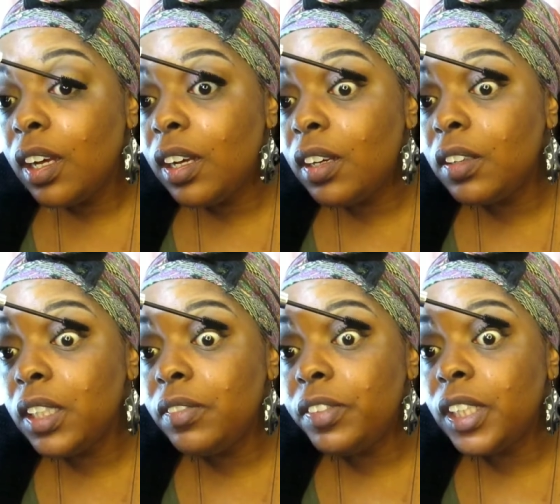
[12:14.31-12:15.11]
Oh,
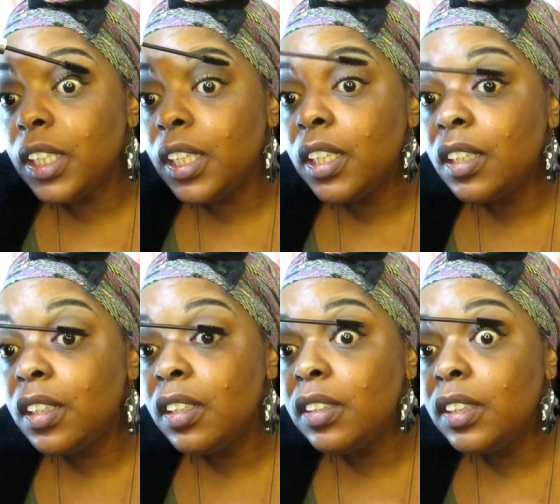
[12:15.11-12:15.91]
good V.
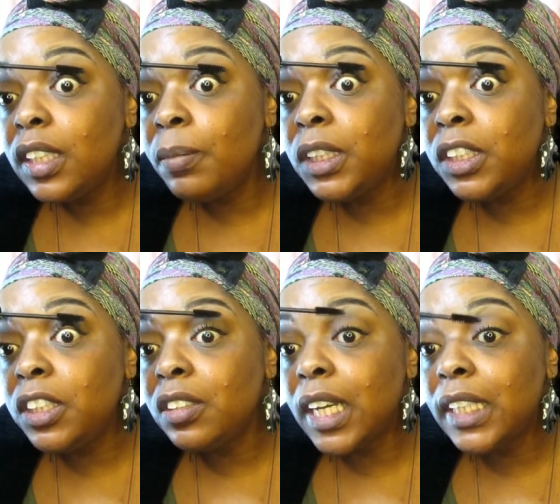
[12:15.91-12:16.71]
Tell me, do
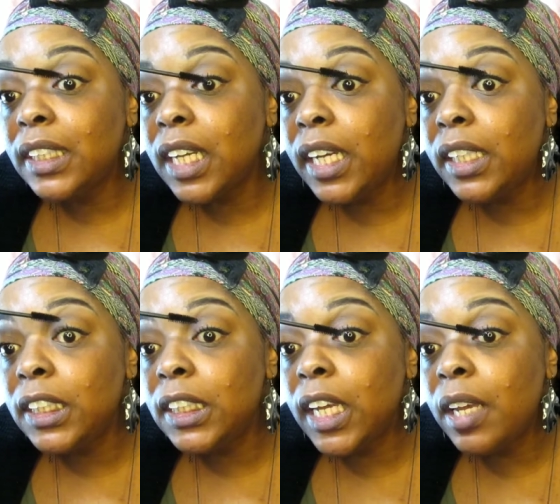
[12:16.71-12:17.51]
you guys kind of
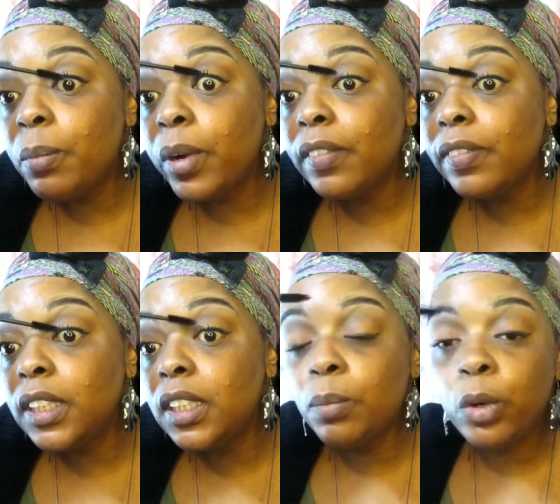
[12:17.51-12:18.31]
skip
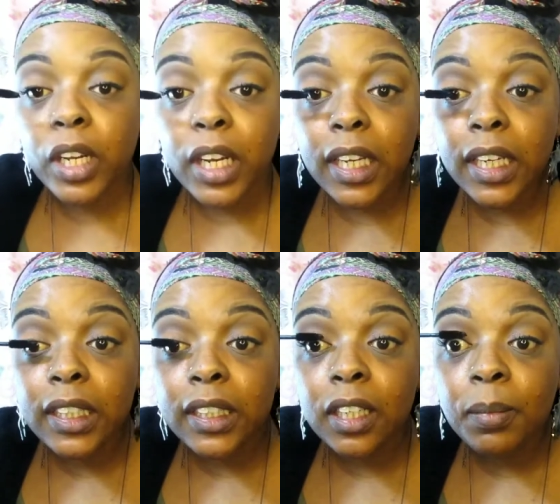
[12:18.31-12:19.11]
breakfast in the morning and
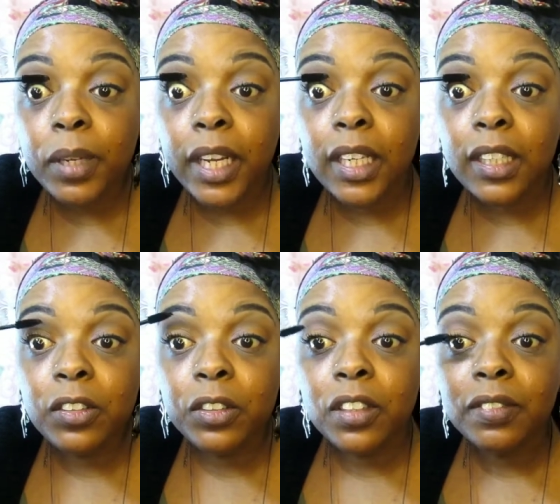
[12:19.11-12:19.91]
end up like a
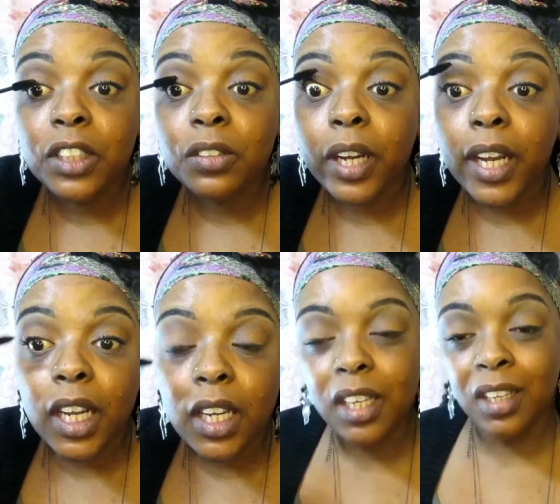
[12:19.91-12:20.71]
little nervous
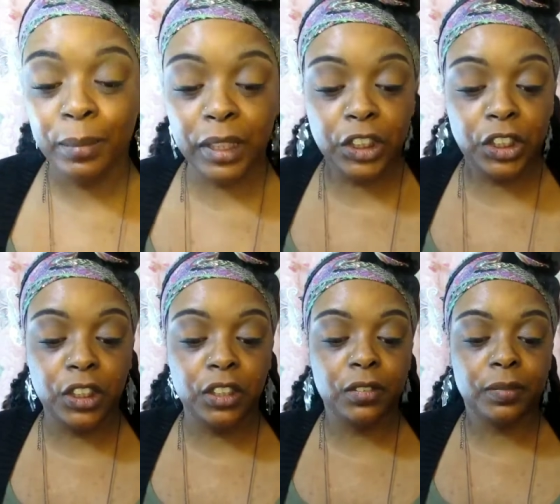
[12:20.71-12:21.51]
wreck because you
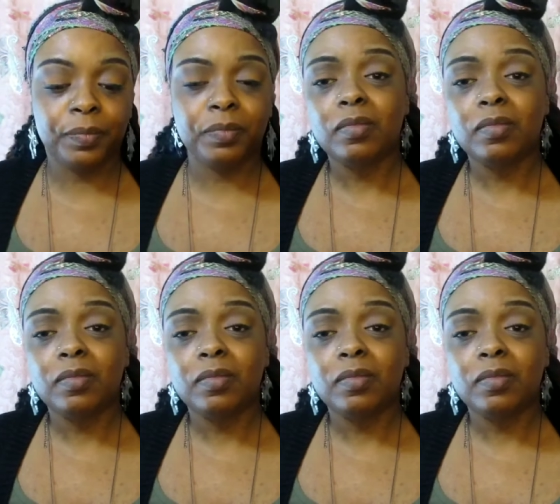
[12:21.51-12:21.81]
do?